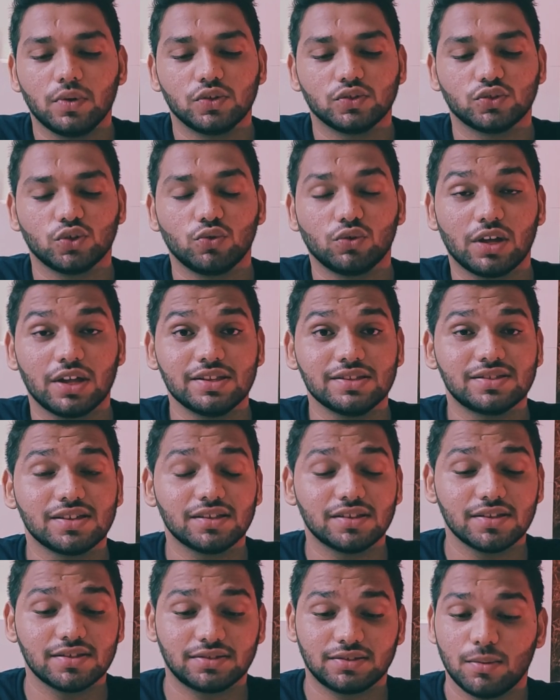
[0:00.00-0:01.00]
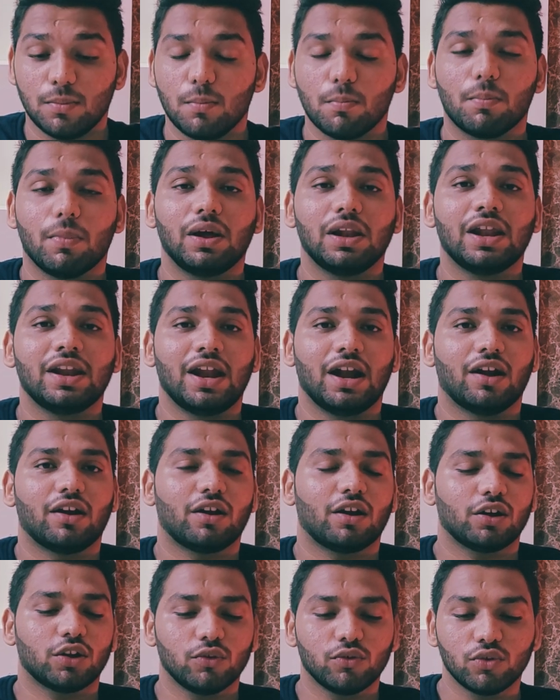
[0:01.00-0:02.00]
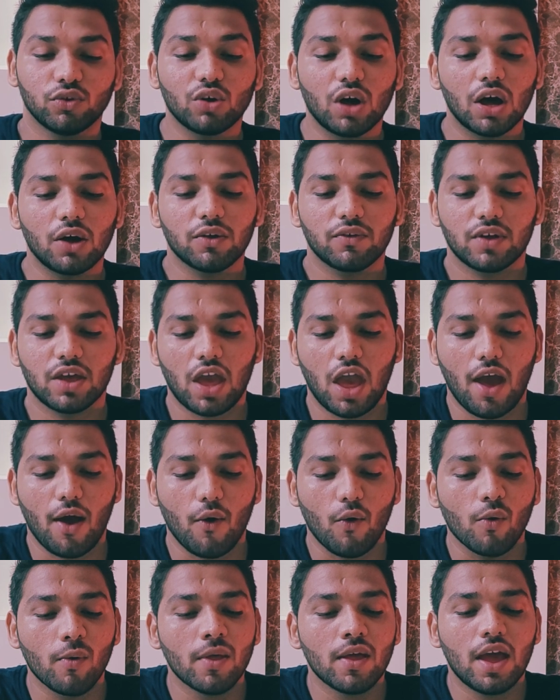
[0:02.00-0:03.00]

So you can see this simple and attractive UI we have.